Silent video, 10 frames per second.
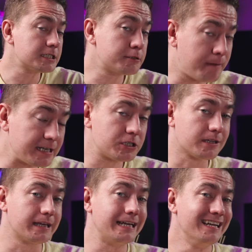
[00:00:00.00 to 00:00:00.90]

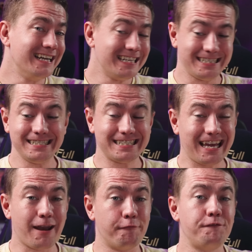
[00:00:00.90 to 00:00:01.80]
especially since it's
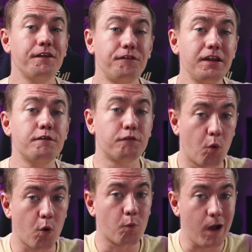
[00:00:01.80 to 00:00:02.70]
got a
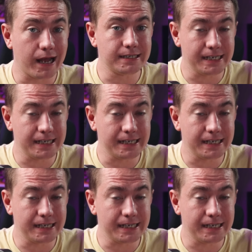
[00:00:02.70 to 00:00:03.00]
54 watt